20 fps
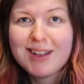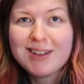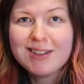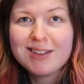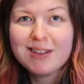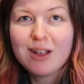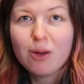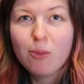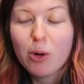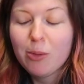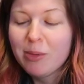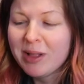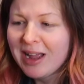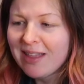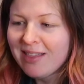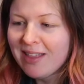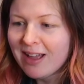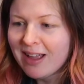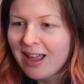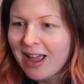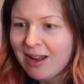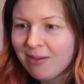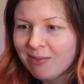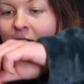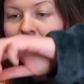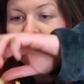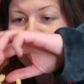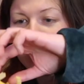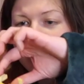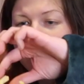nice. I'll probably get that again.
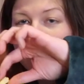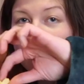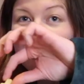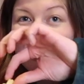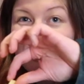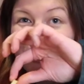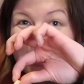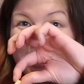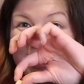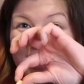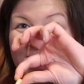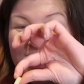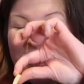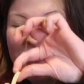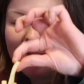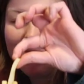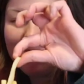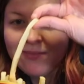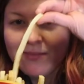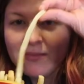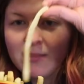Are the chips good today?